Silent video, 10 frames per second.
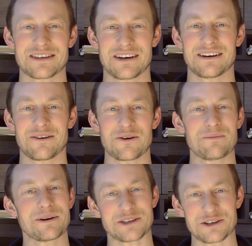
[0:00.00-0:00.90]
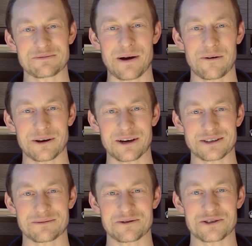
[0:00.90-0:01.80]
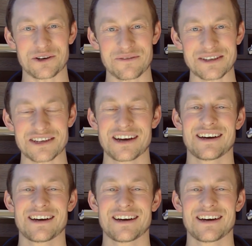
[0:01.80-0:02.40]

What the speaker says: Our whole mission is powering customer service,